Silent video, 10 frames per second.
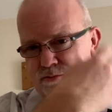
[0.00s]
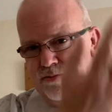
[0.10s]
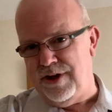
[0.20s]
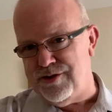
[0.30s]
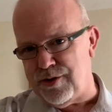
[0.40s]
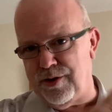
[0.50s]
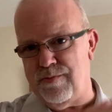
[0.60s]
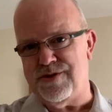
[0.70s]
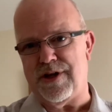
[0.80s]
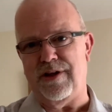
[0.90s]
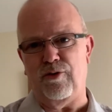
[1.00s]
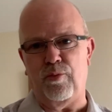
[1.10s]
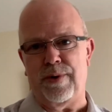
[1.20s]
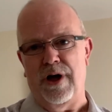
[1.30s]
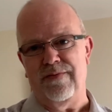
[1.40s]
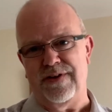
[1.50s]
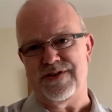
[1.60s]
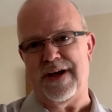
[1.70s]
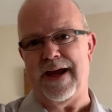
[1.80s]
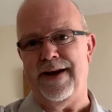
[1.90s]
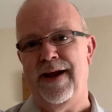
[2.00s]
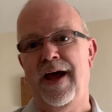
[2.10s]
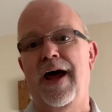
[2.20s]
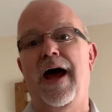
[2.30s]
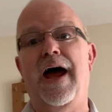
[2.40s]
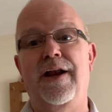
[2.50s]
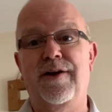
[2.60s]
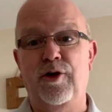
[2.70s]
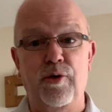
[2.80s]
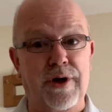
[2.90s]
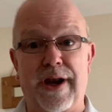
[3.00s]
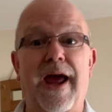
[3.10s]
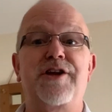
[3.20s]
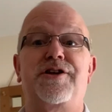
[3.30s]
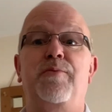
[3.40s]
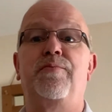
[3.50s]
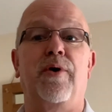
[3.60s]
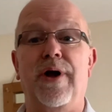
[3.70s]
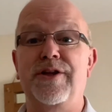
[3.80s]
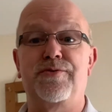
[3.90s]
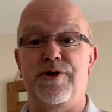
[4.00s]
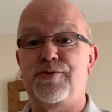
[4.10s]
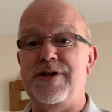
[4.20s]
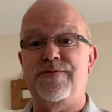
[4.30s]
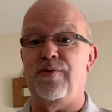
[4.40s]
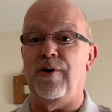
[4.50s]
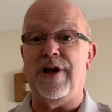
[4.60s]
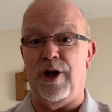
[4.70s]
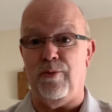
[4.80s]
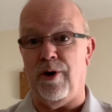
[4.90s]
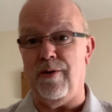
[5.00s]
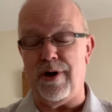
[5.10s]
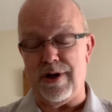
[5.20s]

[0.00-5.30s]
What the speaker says: redo them so they're all perfect again. And you can actually put into a 24 kilowatt